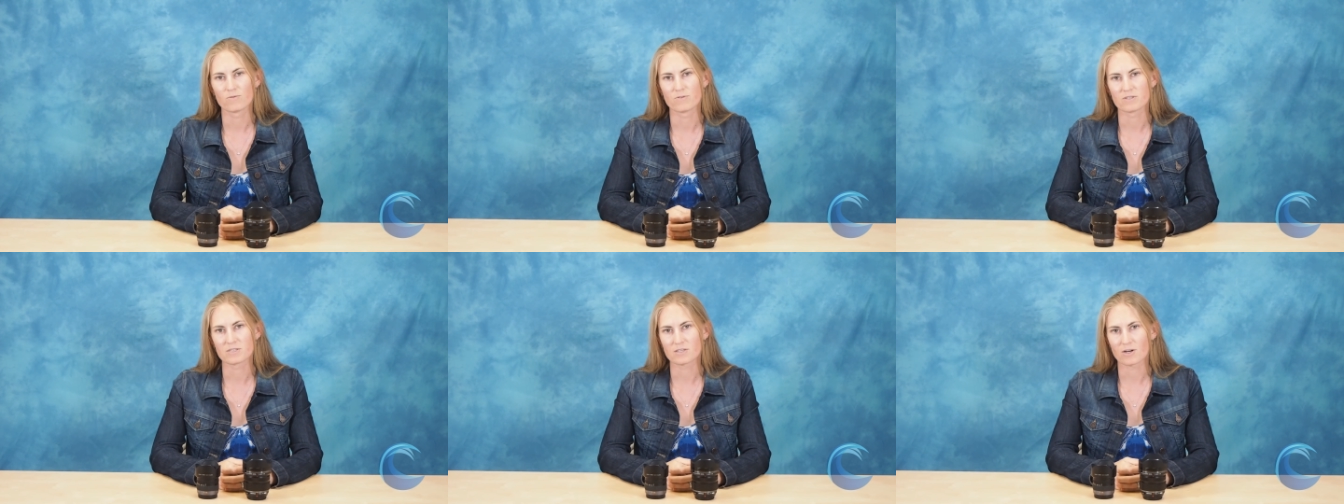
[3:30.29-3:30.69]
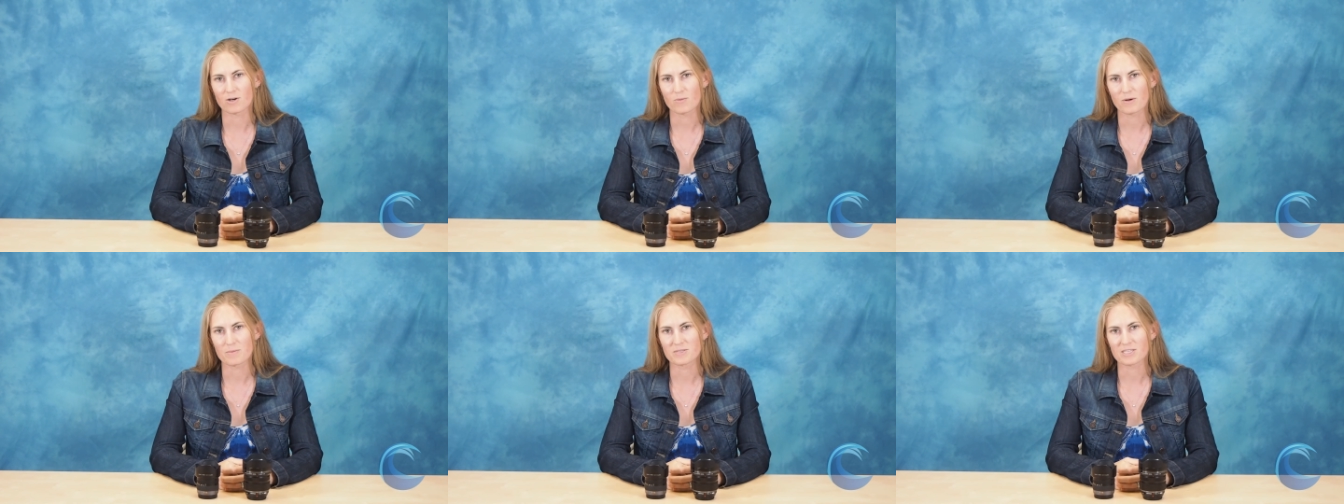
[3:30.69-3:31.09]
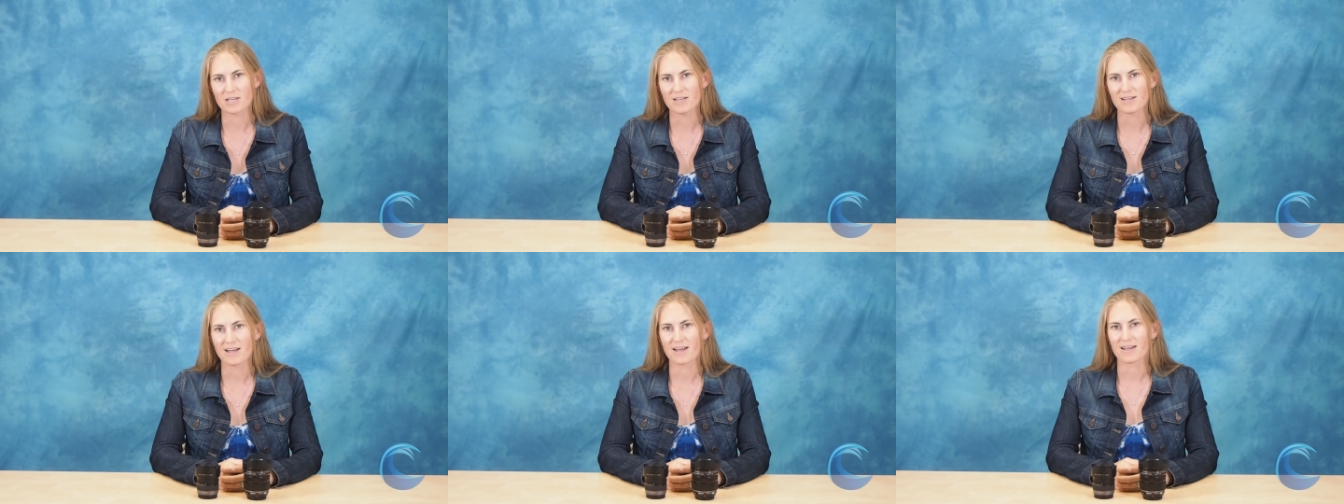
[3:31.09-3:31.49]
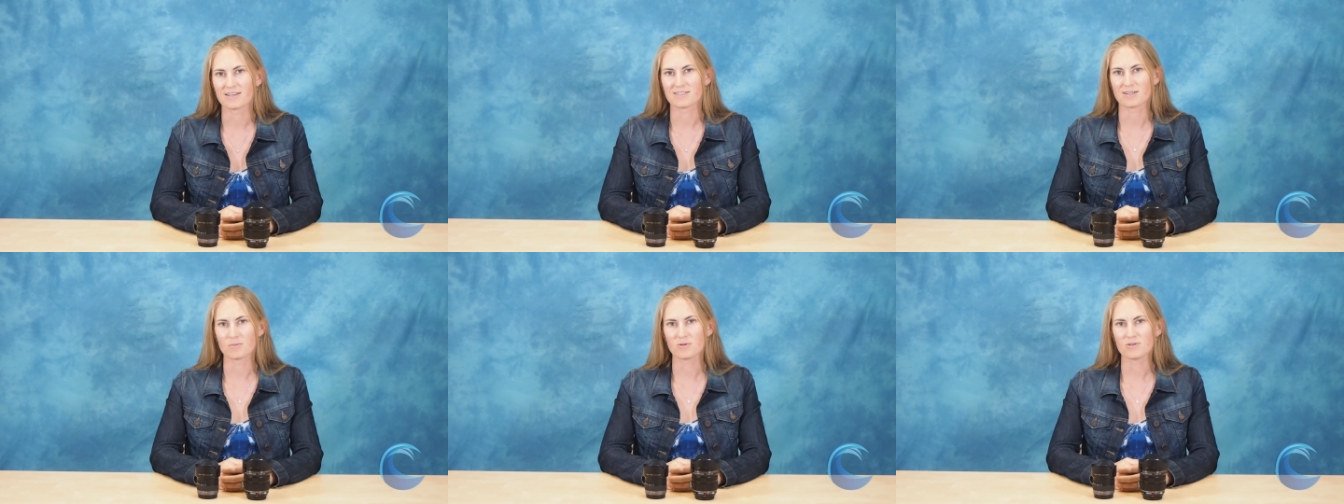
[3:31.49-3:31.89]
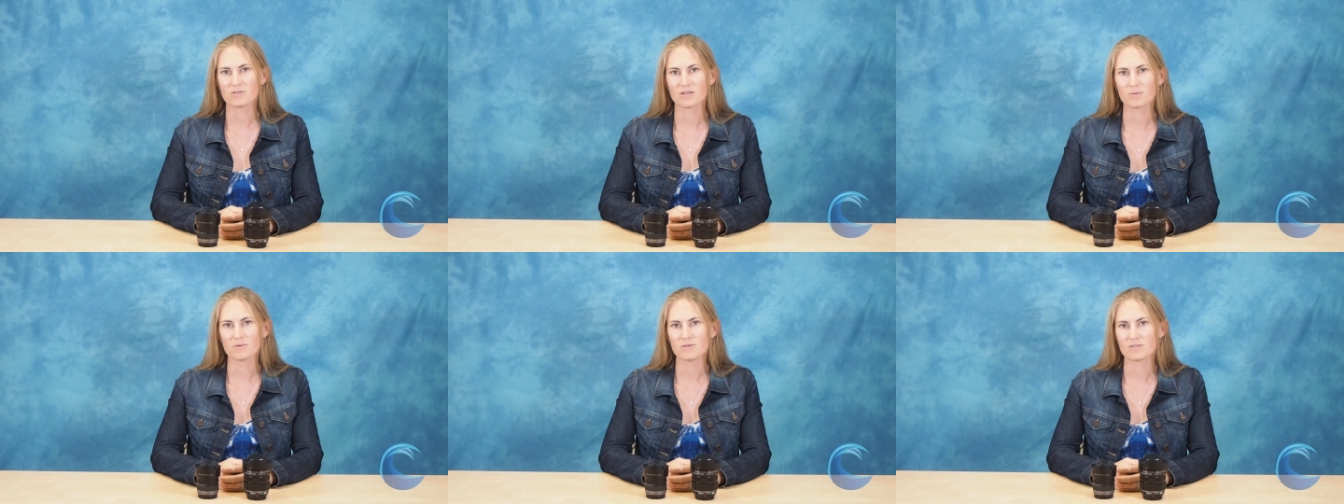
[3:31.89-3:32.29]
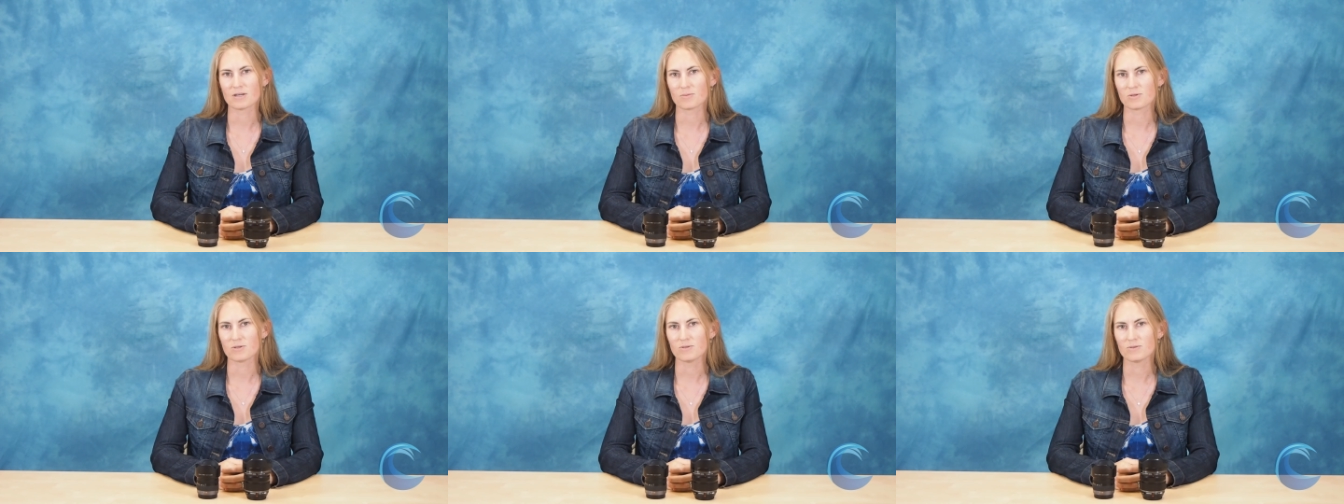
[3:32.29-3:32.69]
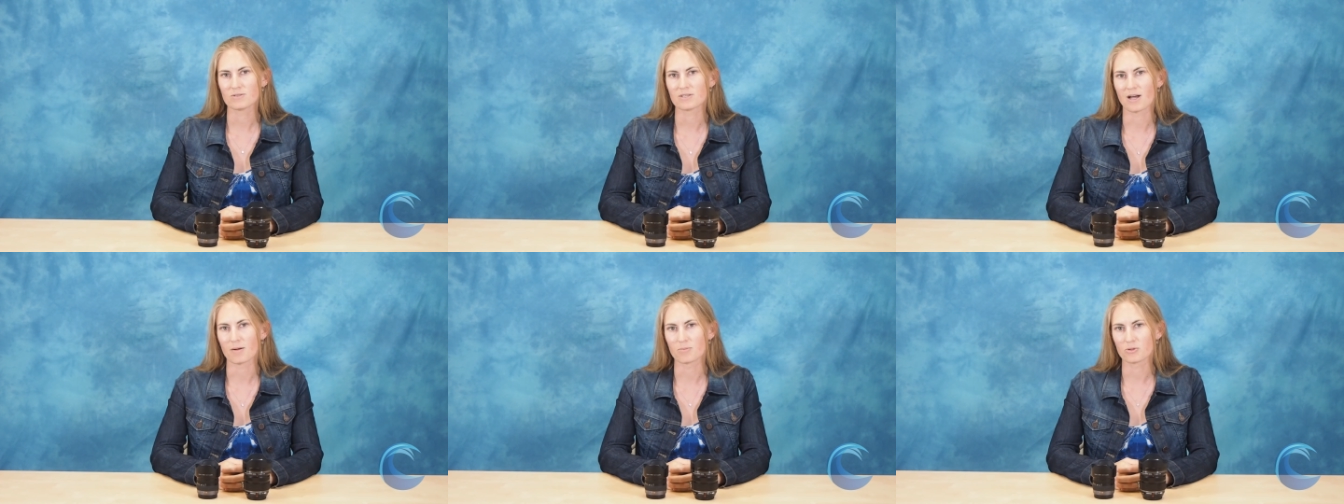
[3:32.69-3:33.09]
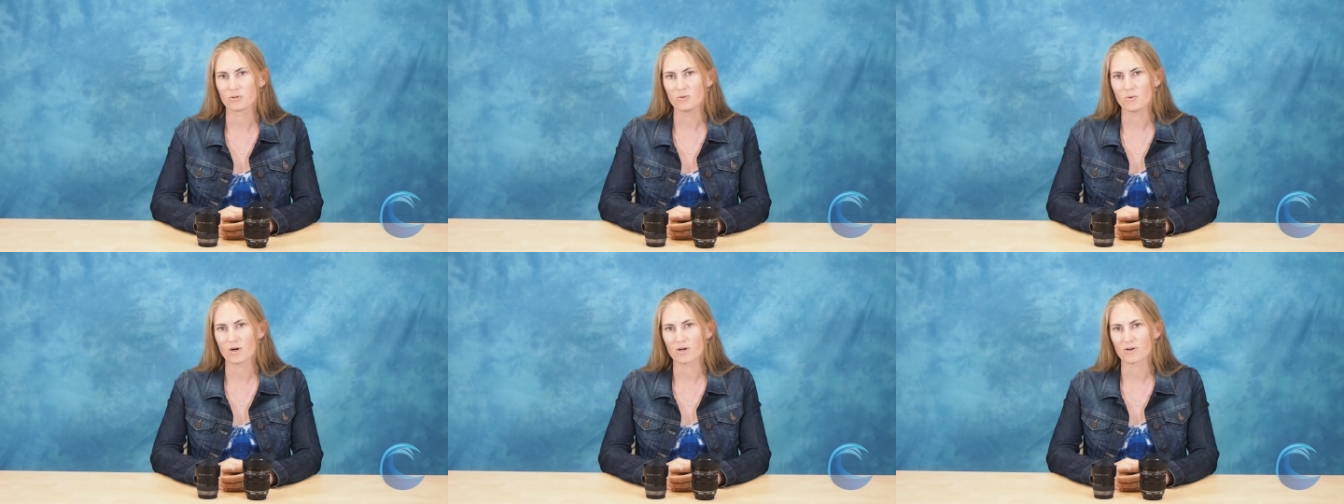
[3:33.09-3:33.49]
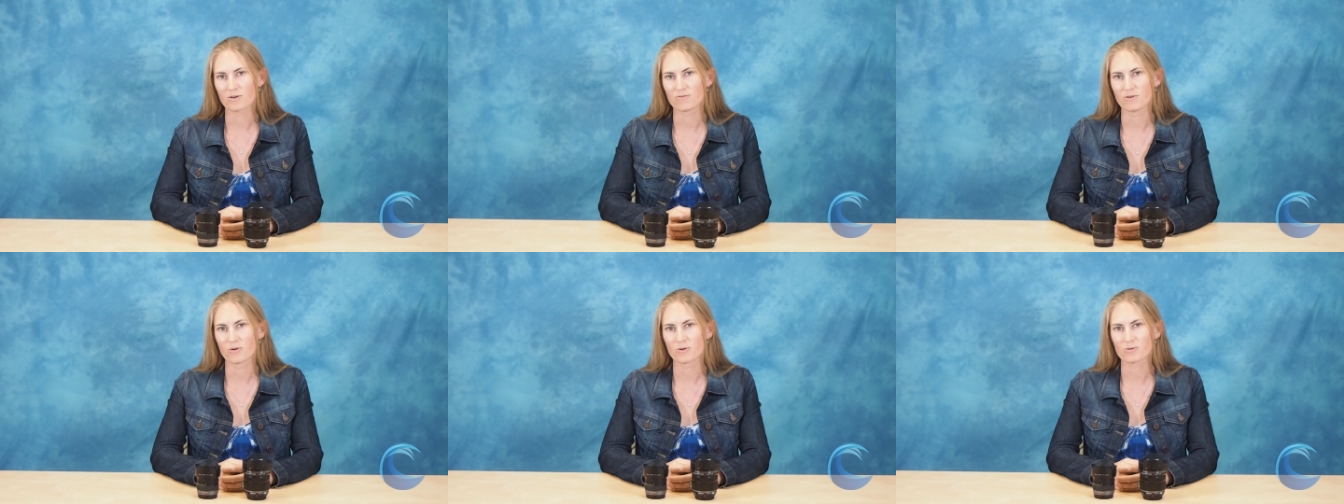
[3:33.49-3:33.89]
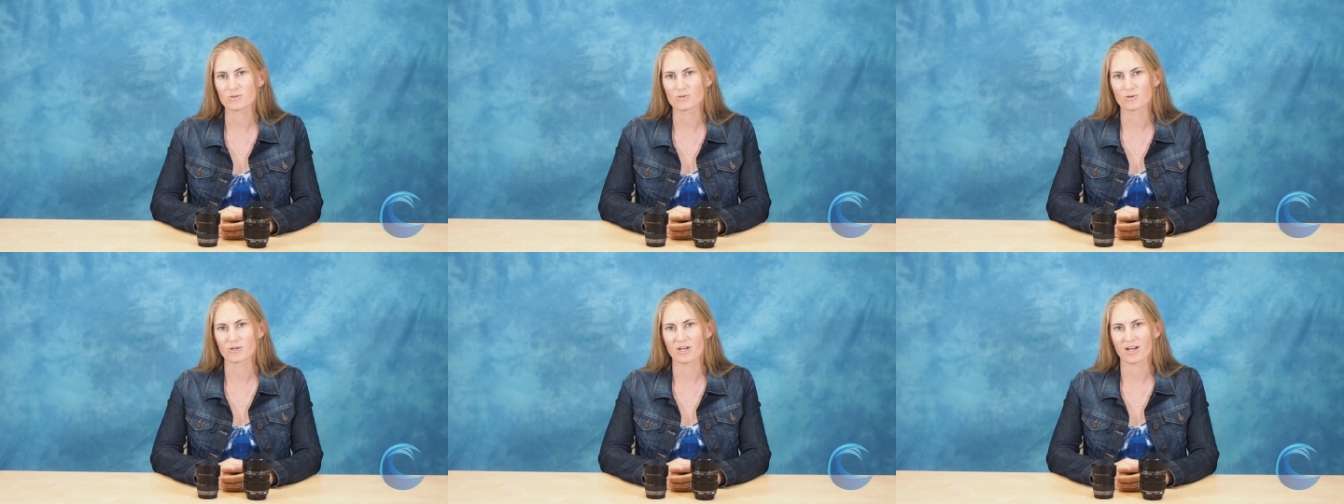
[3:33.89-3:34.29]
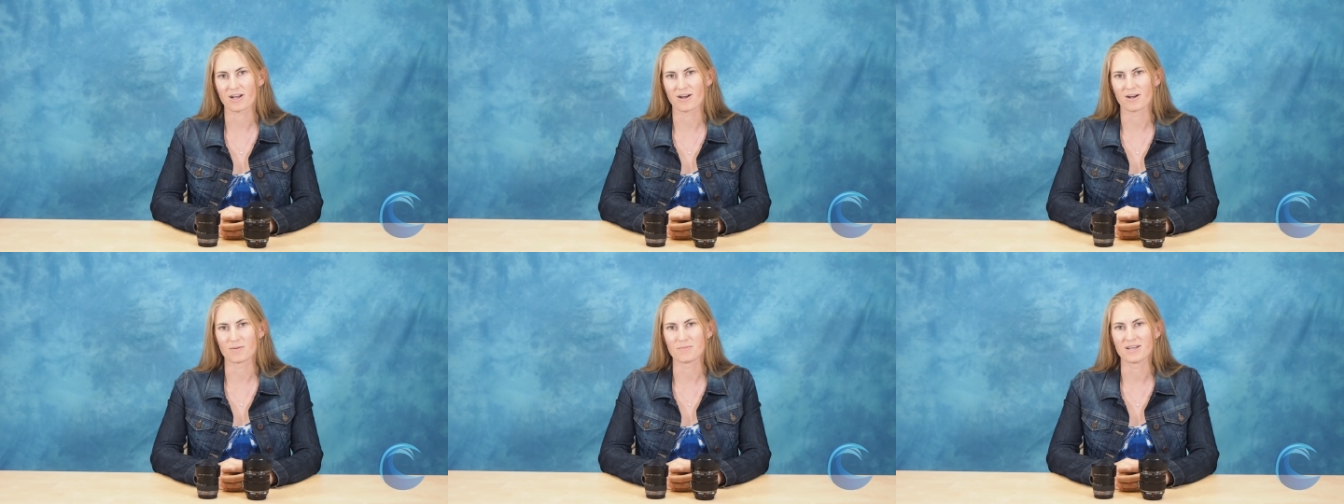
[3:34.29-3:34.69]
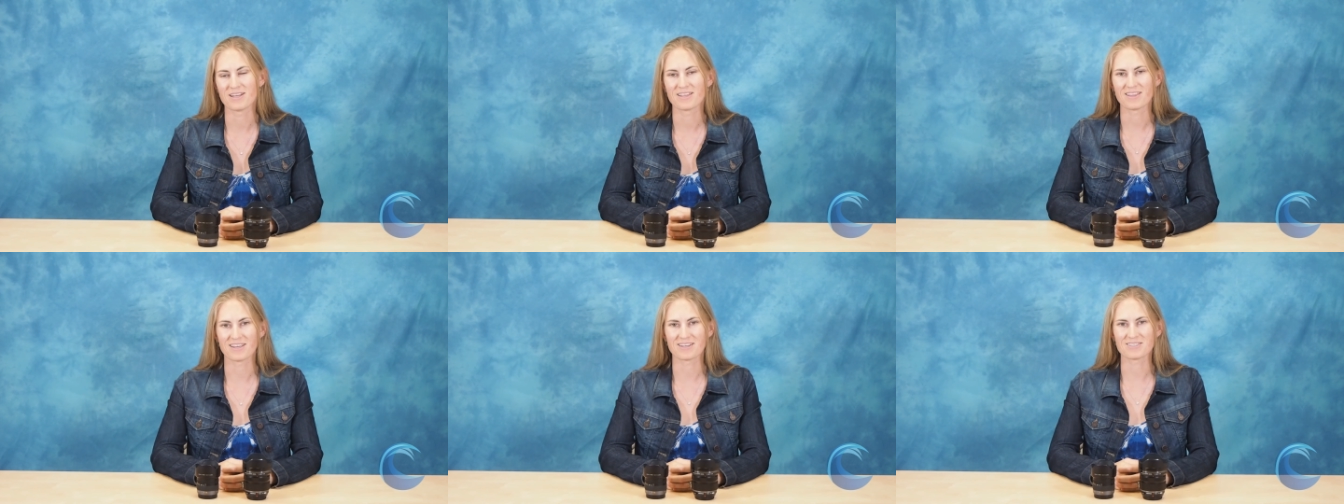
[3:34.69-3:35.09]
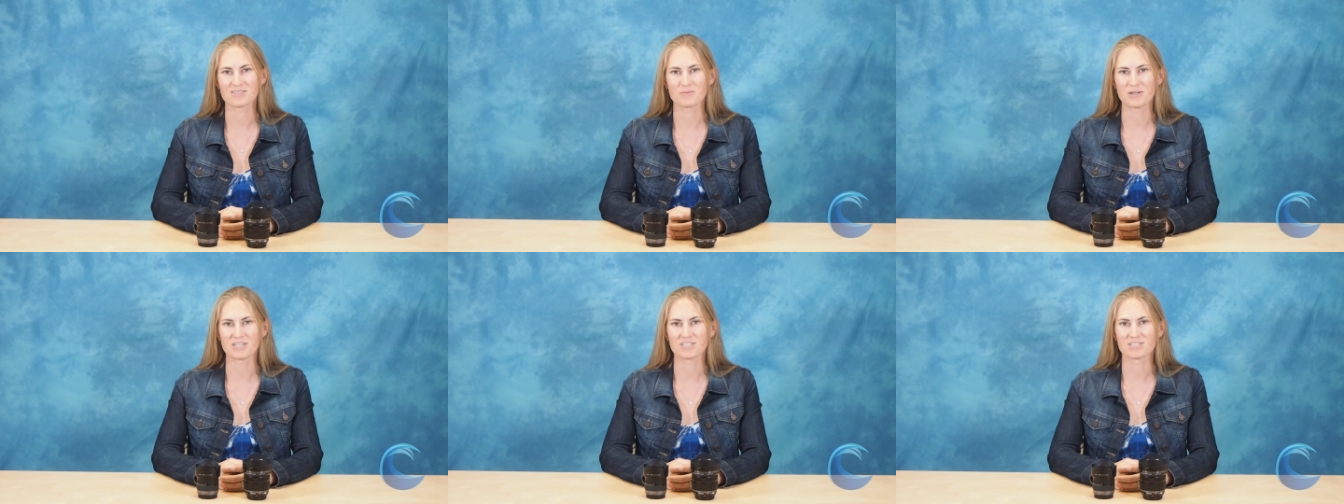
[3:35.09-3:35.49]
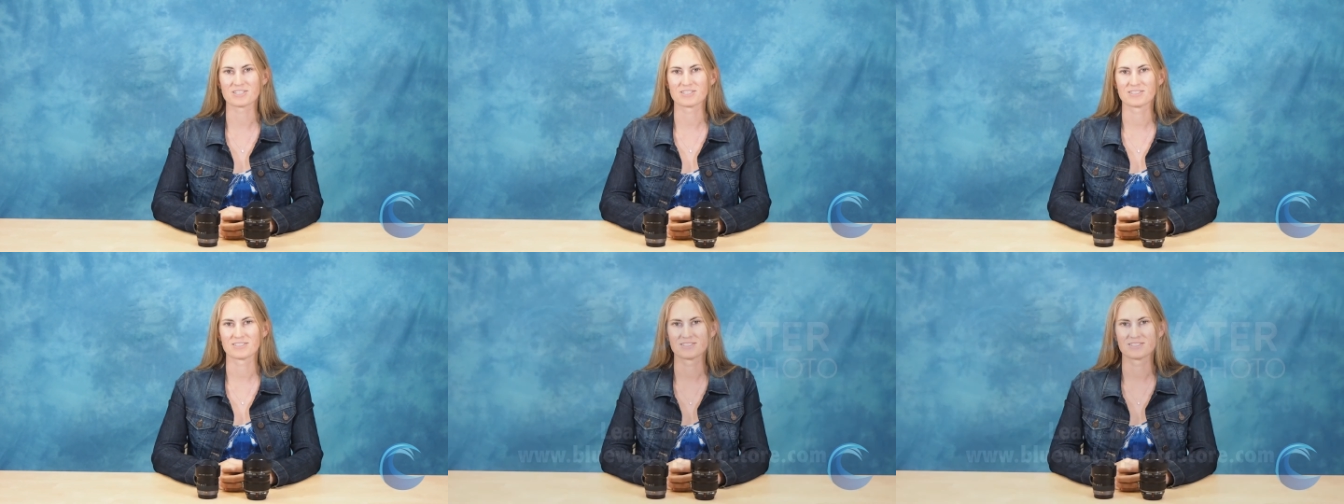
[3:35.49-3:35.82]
visit our website at www.bluewaterphotostore.com. Thanks so much.